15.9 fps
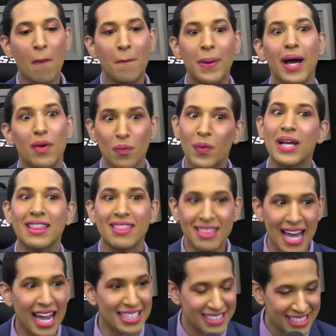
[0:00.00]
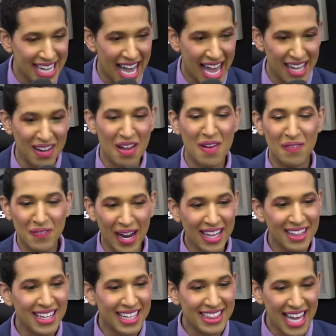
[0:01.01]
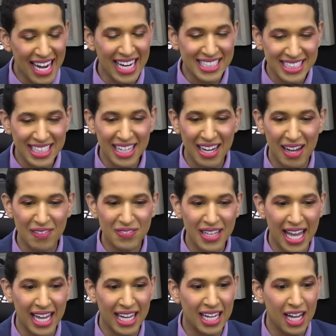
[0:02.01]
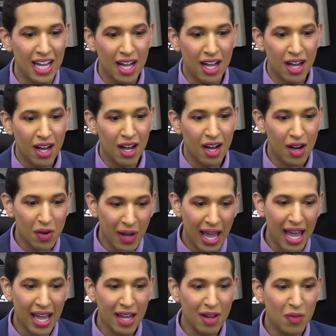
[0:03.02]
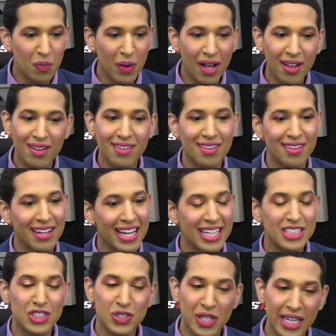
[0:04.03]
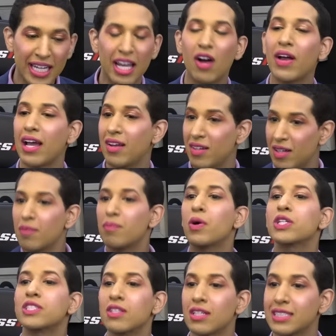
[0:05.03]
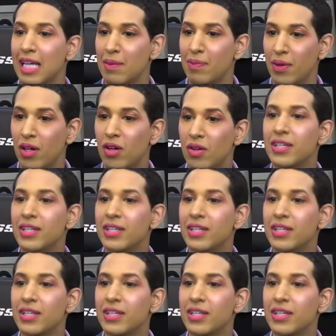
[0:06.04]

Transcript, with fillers: But with that said, right, like that idea of like okay, well it's tricky. Okay, personal example, but but,